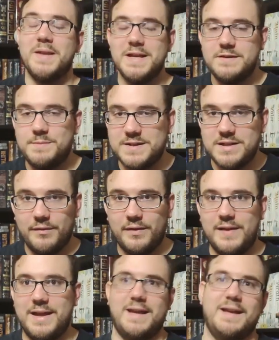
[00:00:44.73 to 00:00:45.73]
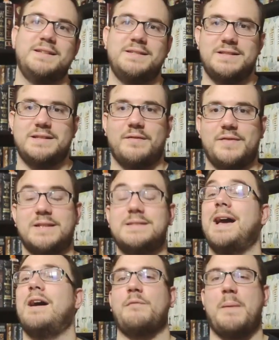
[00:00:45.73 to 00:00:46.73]
specifically is stuff that's
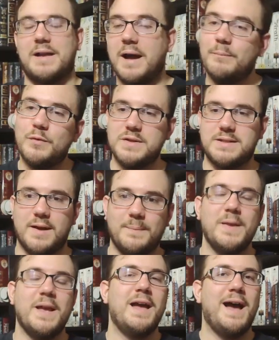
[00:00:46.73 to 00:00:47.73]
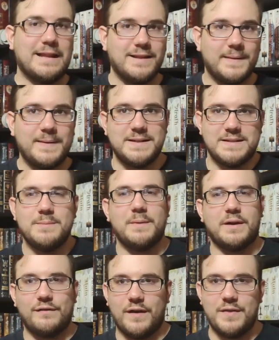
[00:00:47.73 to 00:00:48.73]
out of my comfort zone. I thought that seemed
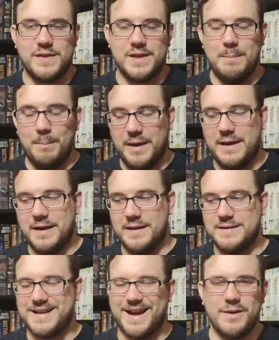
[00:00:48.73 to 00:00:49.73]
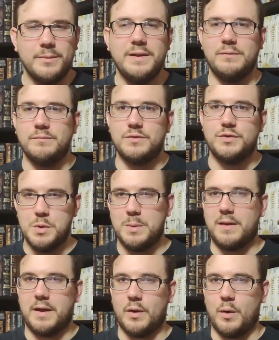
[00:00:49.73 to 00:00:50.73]
like a fun theme because I don't really do a
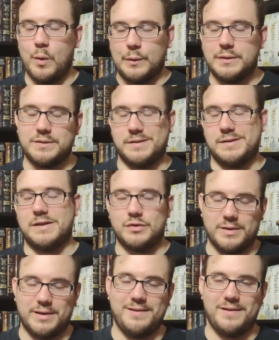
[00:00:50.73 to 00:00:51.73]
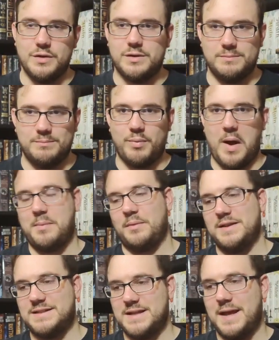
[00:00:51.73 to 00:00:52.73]
lot of horror. So naturally, like, you could
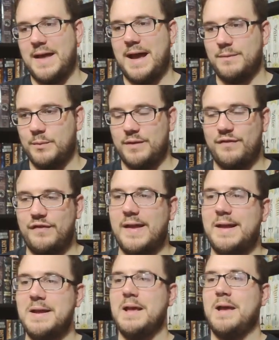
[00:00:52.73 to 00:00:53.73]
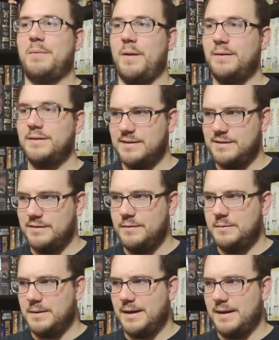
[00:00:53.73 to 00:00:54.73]
probably say that would fit, but I wanted to
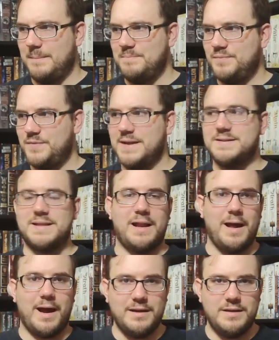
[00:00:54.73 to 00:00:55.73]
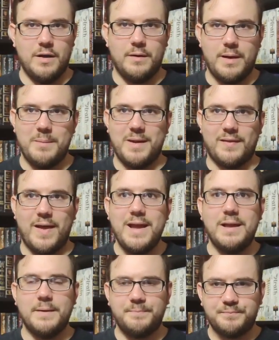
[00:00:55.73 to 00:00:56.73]
do things that I may like,